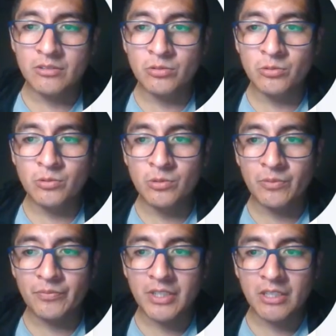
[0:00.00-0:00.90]

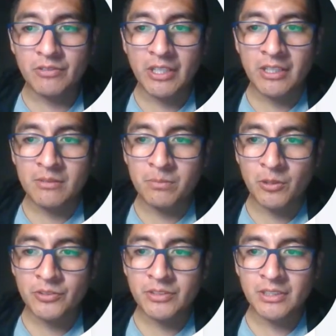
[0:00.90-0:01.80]
to the gradient
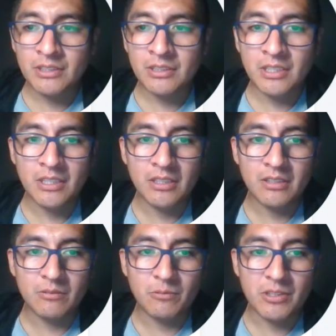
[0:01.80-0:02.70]
boosting,
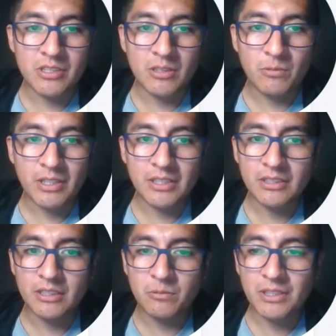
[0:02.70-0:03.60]
which it
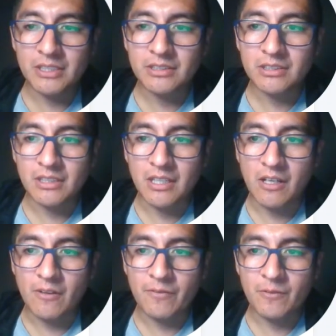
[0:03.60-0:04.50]
was
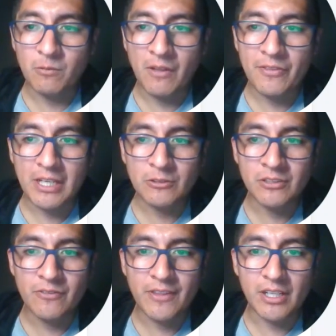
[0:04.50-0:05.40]

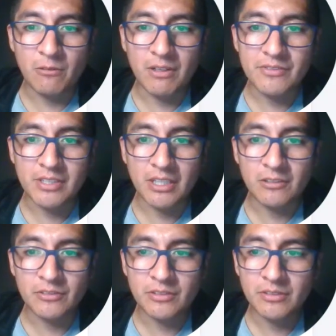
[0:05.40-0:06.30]
1031
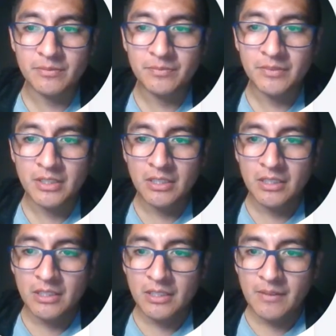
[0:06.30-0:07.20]
seconds,
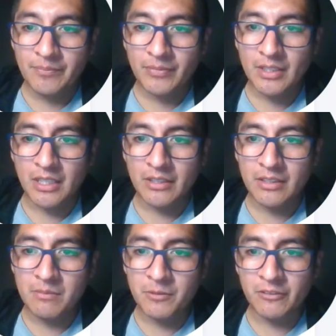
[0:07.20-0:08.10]

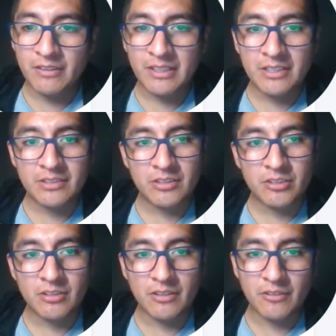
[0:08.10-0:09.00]
and the improvement is
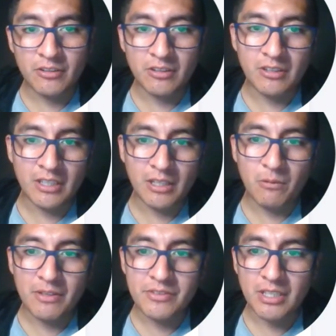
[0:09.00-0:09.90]

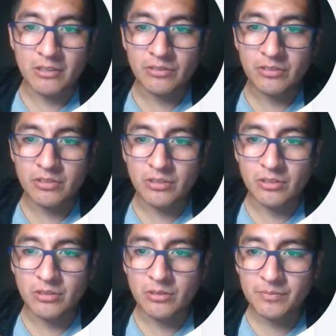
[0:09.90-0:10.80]
31 seconds.
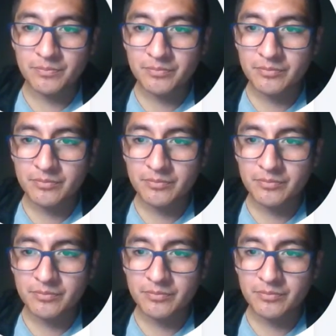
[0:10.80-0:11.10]
So